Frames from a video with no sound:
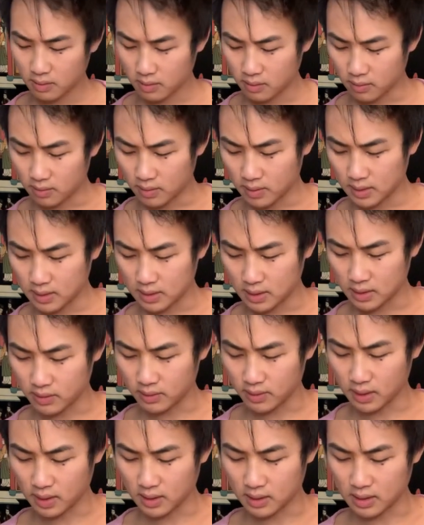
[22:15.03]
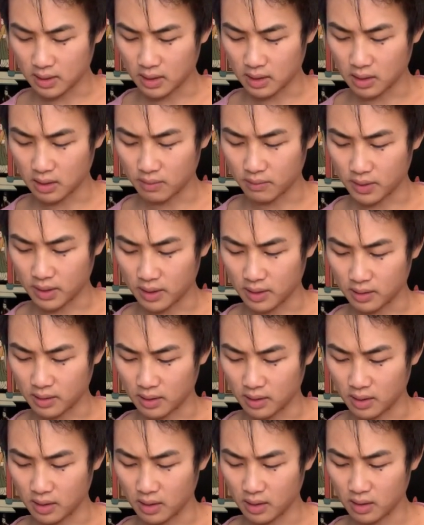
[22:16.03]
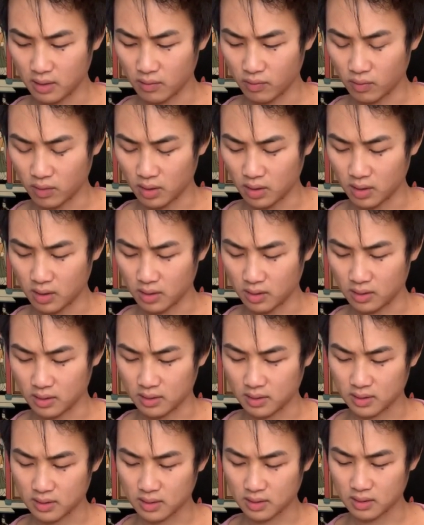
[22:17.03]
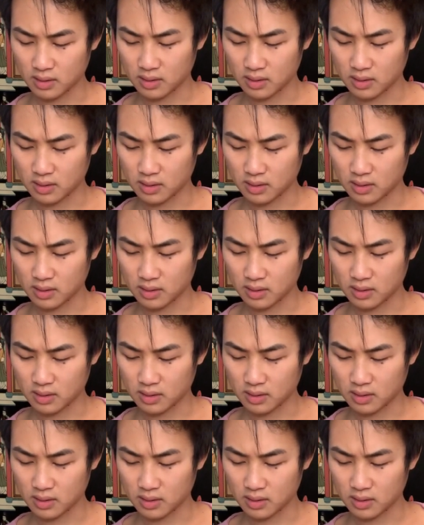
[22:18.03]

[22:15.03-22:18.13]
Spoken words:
What is this reading talking about? The King of Wands.